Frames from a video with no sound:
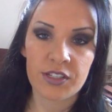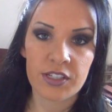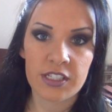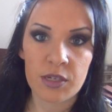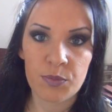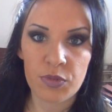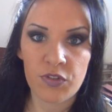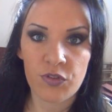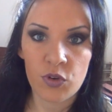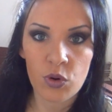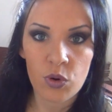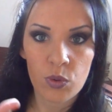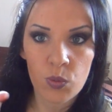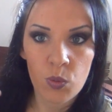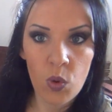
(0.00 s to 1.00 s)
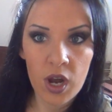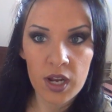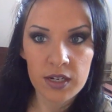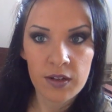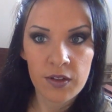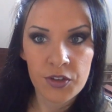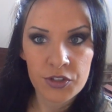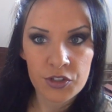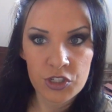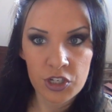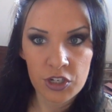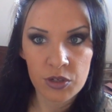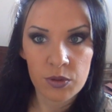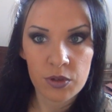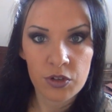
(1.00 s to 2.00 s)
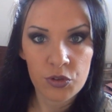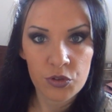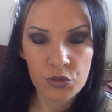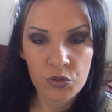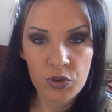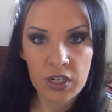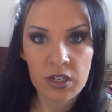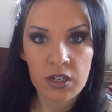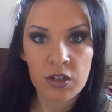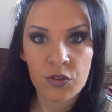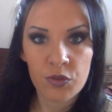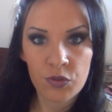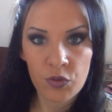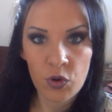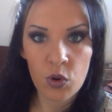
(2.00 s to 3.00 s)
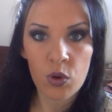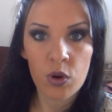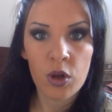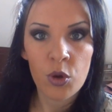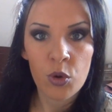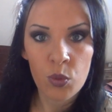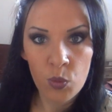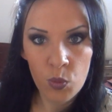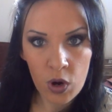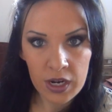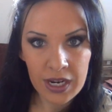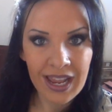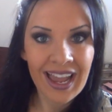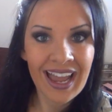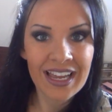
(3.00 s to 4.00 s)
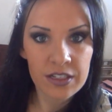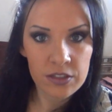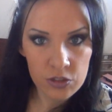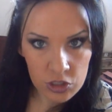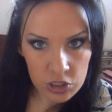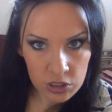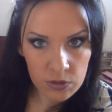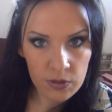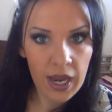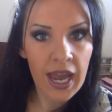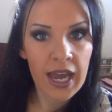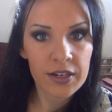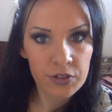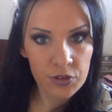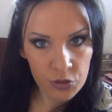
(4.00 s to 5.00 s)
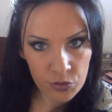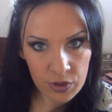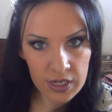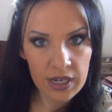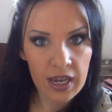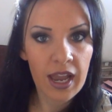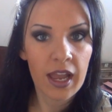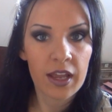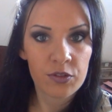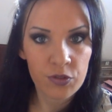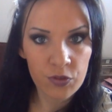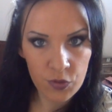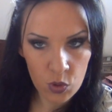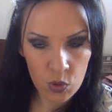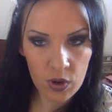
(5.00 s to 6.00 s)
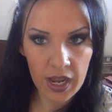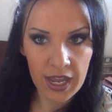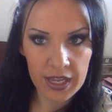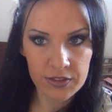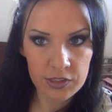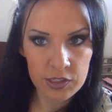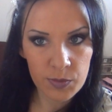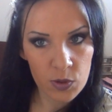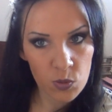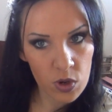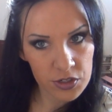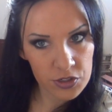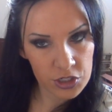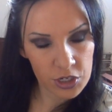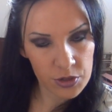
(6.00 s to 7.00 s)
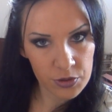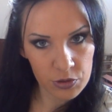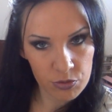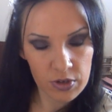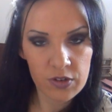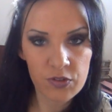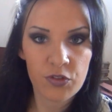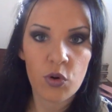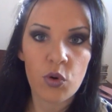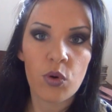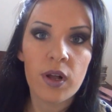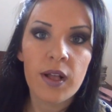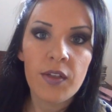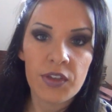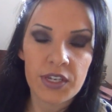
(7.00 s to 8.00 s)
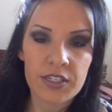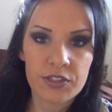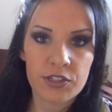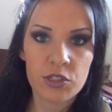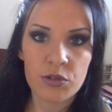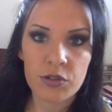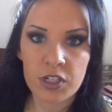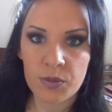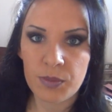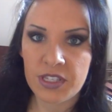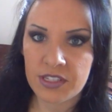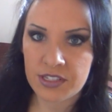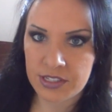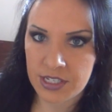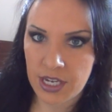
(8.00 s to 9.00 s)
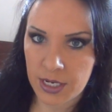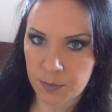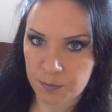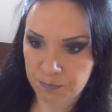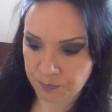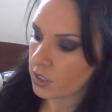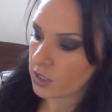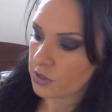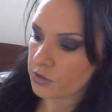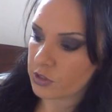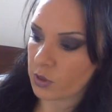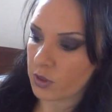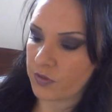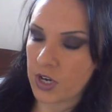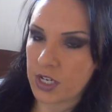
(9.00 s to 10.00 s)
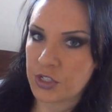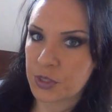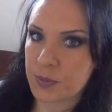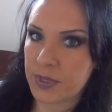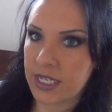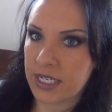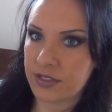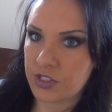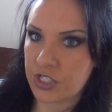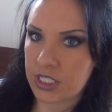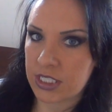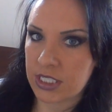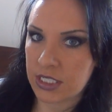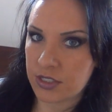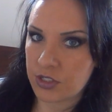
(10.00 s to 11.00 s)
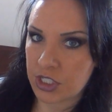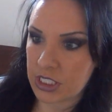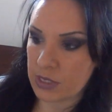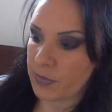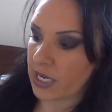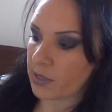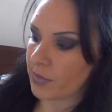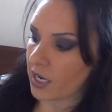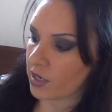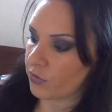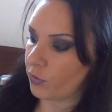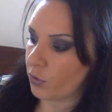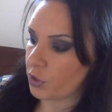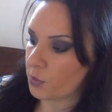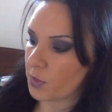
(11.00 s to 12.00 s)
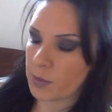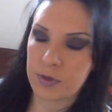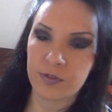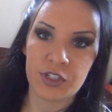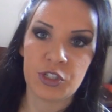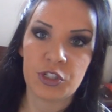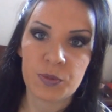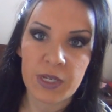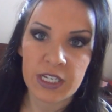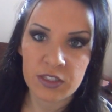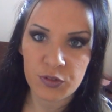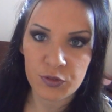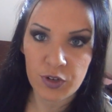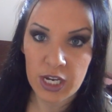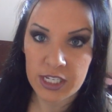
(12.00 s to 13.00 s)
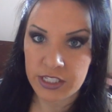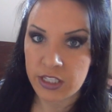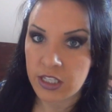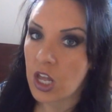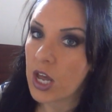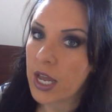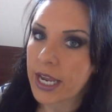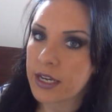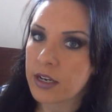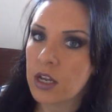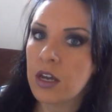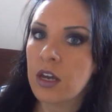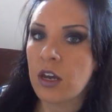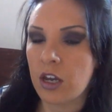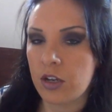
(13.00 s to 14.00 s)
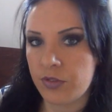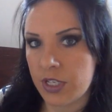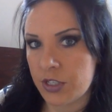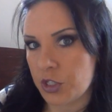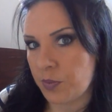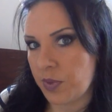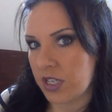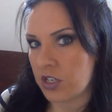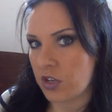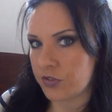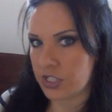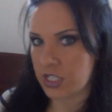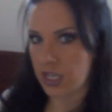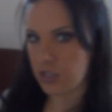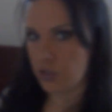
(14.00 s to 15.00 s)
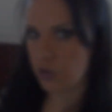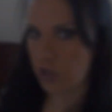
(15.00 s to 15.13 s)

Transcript: I said before, 1, 2, 3, 4, 4, 1 and 2 and 3 and 4 and. So my 1, 2, 3, 4 is still going to be the same. So if I just played Chitty Chitty Bang Bang for you, maybe if I just play the first line, hopefully that should be enough to get you